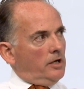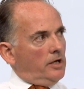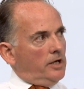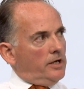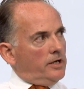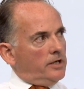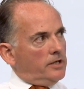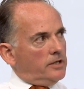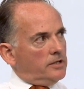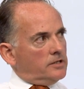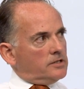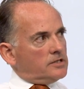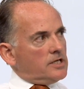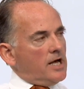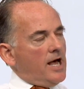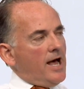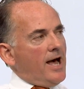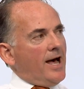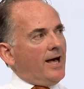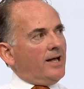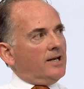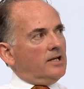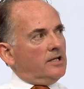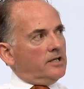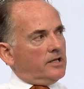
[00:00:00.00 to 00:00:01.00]
is
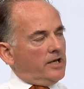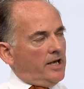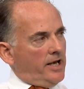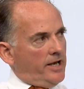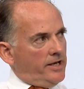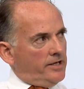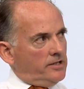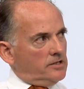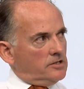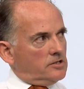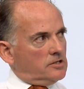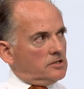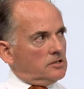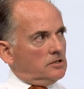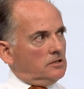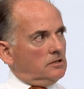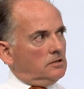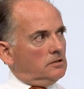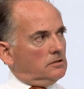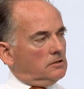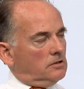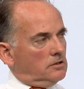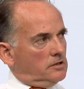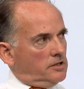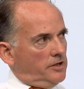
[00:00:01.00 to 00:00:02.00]
allocate
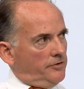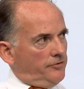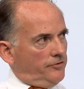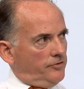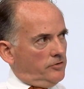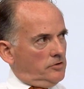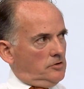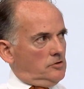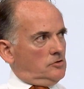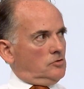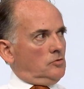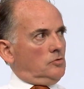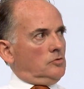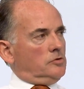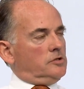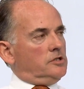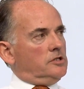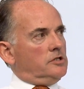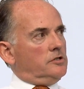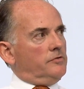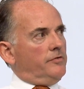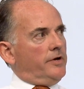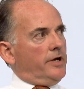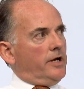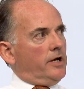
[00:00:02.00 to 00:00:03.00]
the different
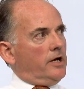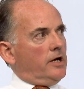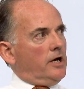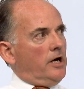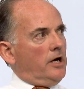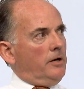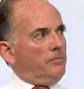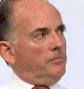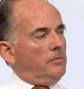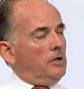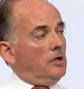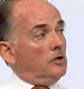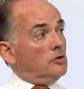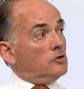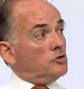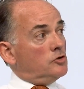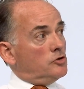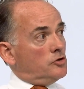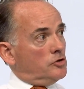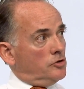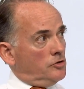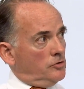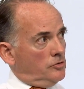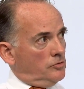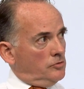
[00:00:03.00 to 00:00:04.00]
sources of income
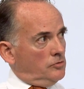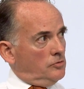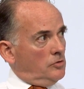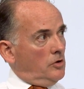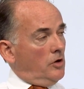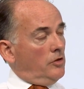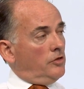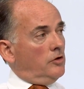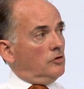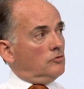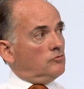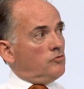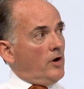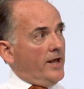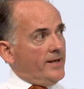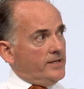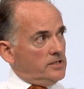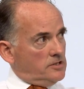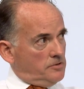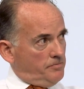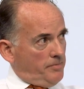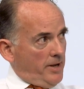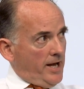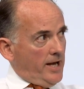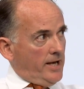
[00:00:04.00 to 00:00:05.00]
to the
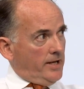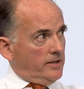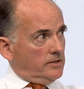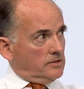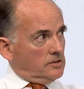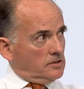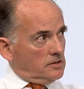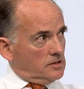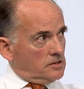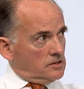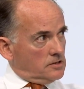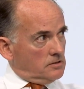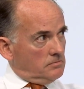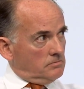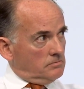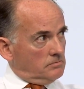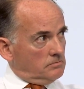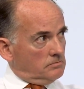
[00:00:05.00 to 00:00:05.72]
rate bands,